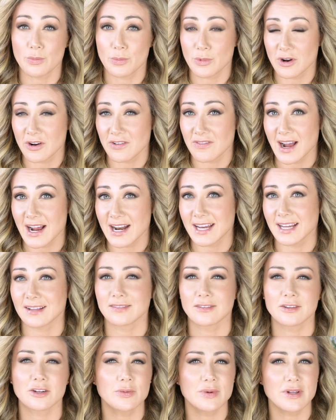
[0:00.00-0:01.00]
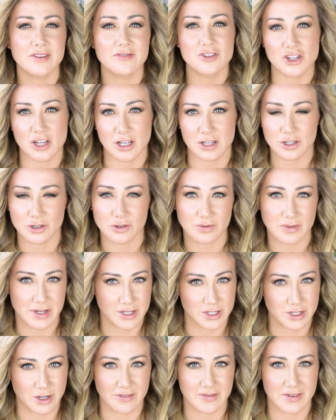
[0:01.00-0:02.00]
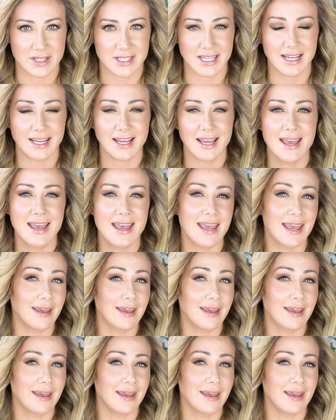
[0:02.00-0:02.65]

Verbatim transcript: providing a little bit of gentle resurfacing